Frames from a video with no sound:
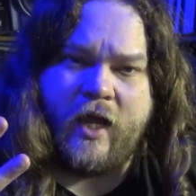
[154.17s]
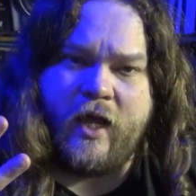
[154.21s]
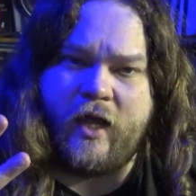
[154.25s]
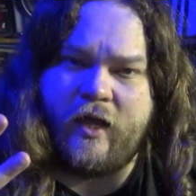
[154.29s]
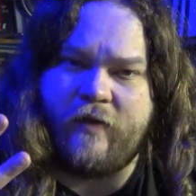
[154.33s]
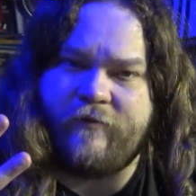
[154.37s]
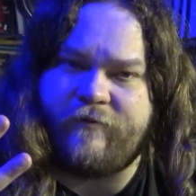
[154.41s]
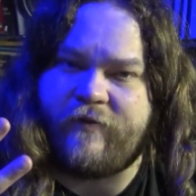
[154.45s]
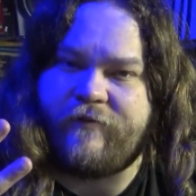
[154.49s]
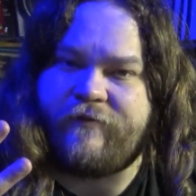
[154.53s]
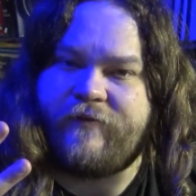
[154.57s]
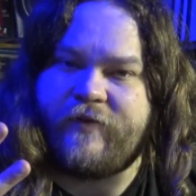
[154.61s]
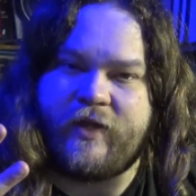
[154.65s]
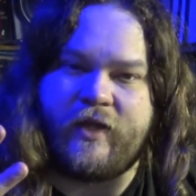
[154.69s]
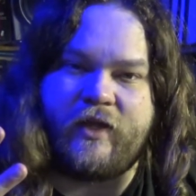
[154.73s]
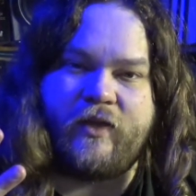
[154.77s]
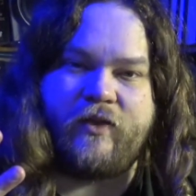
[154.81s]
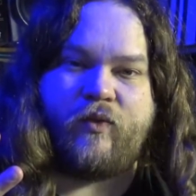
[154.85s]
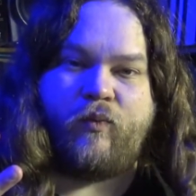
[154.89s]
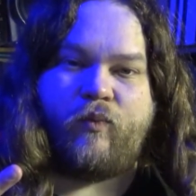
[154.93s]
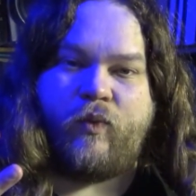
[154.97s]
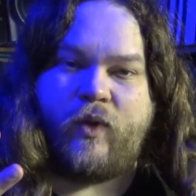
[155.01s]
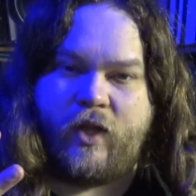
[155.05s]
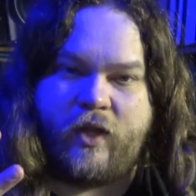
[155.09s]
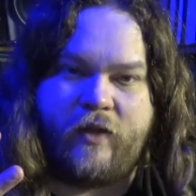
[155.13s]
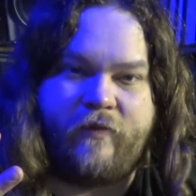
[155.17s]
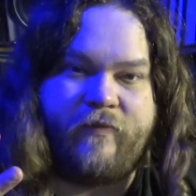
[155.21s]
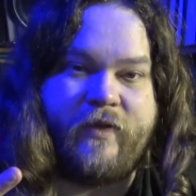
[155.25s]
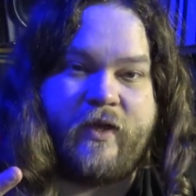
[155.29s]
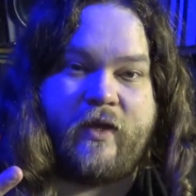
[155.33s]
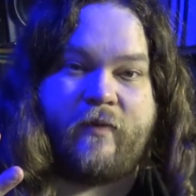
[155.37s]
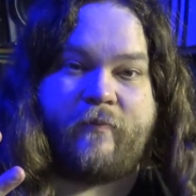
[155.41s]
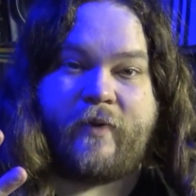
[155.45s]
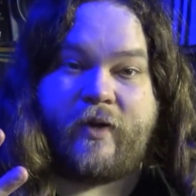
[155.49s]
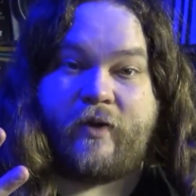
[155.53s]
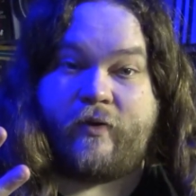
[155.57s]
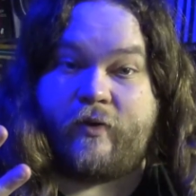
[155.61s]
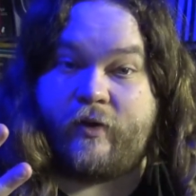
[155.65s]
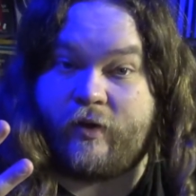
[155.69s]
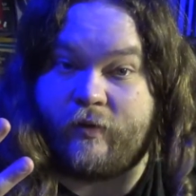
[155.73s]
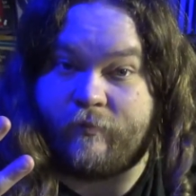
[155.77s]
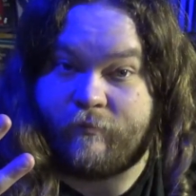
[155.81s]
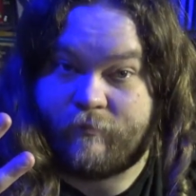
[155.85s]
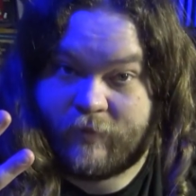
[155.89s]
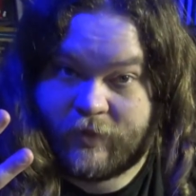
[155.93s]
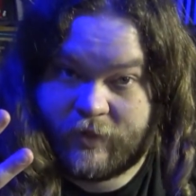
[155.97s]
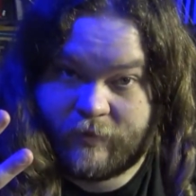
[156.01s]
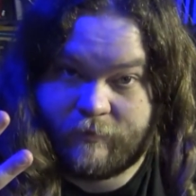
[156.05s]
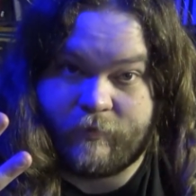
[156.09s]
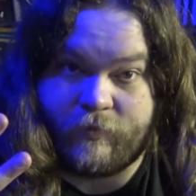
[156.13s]
in fulfilling the will of the American
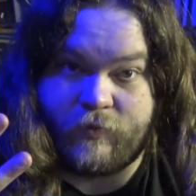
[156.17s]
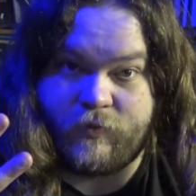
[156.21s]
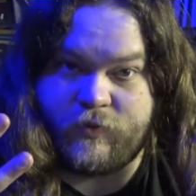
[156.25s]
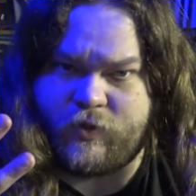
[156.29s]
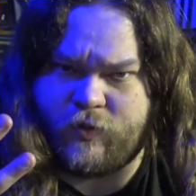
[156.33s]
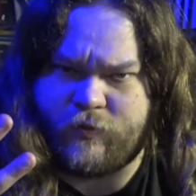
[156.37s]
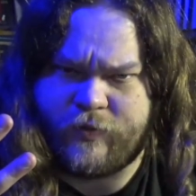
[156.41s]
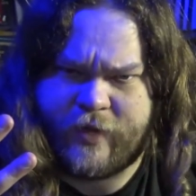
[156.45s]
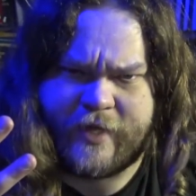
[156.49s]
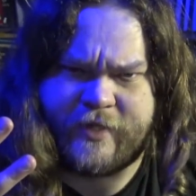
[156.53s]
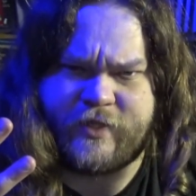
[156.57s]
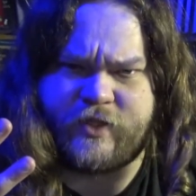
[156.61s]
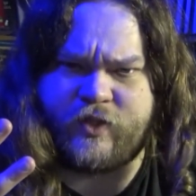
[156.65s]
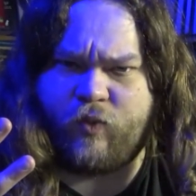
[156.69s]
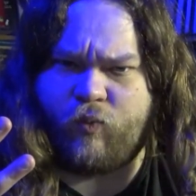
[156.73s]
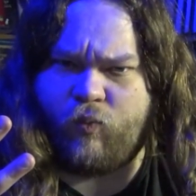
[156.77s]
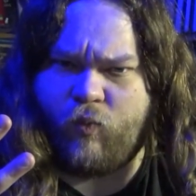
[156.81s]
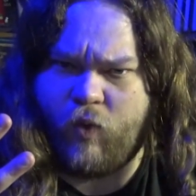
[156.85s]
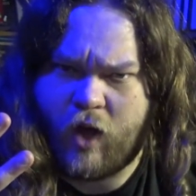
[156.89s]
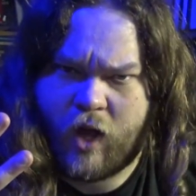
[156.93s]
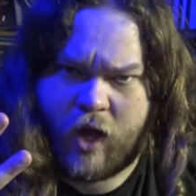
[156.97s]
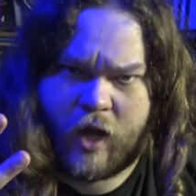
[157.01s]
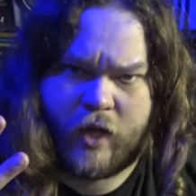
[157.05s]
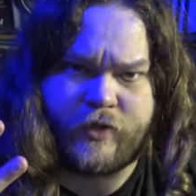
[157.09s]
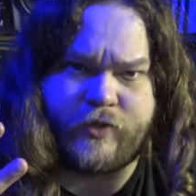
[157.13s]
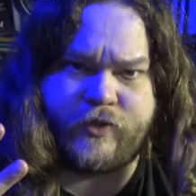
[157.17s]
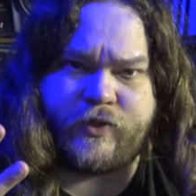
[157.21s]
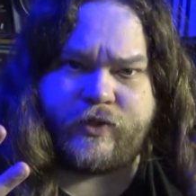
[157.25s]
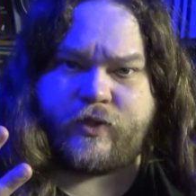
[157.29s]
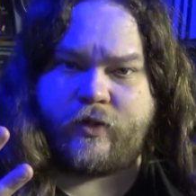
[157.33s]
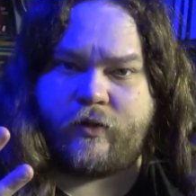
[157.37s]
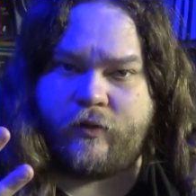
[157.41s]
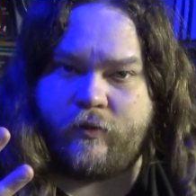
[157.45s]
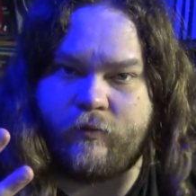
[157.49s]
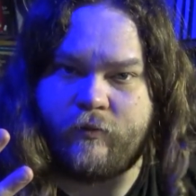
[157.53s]
people, so that's a wash.